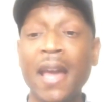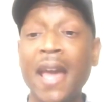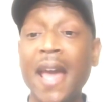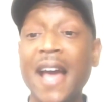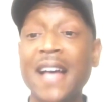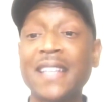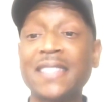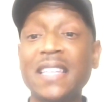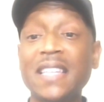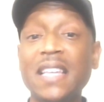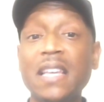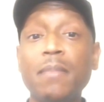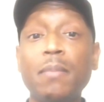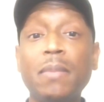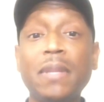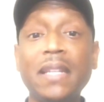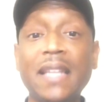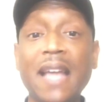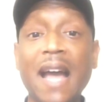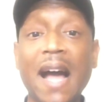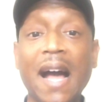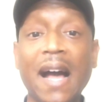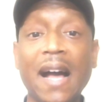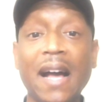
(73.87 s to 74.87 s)
As Emily
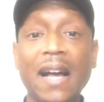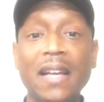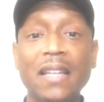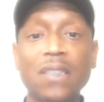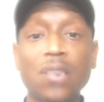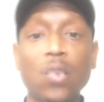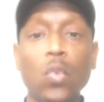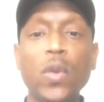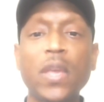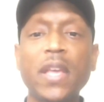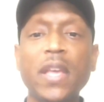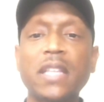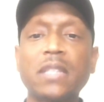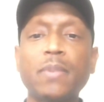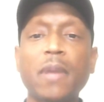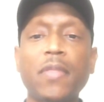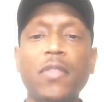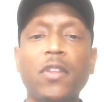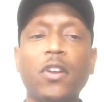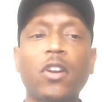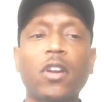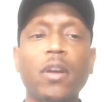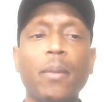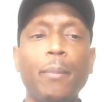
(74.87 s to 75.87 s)
dies, we expect
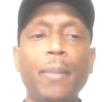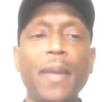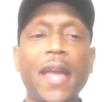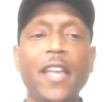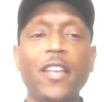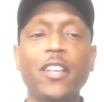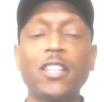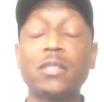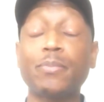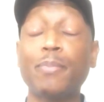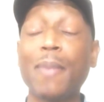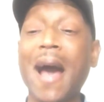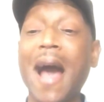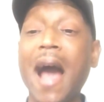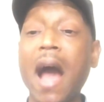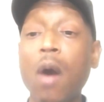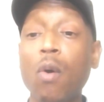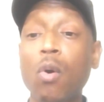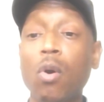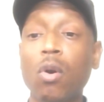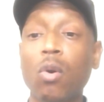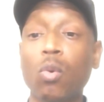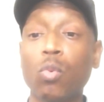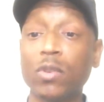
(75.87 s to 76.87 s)
that her companion's
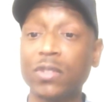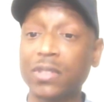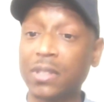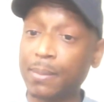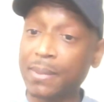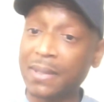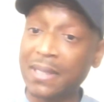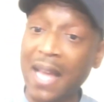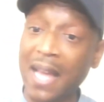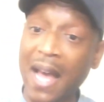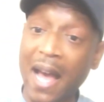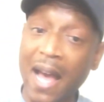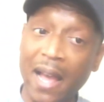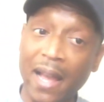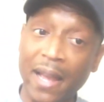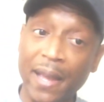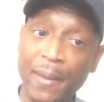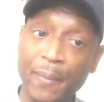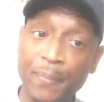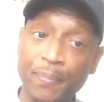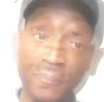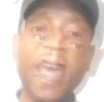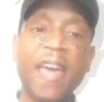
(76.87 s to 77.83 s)
power will subside,